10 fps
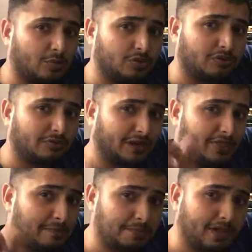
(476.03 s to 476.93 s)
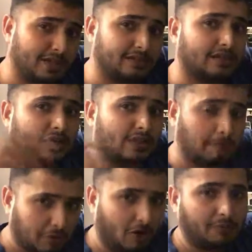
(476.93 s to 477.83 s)
We've had the pin, and the
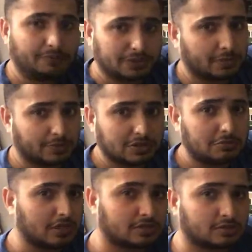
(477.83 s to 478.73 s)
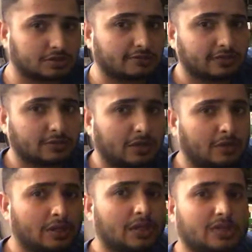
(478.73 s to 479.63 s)
pop is supposed to be exclusive as well.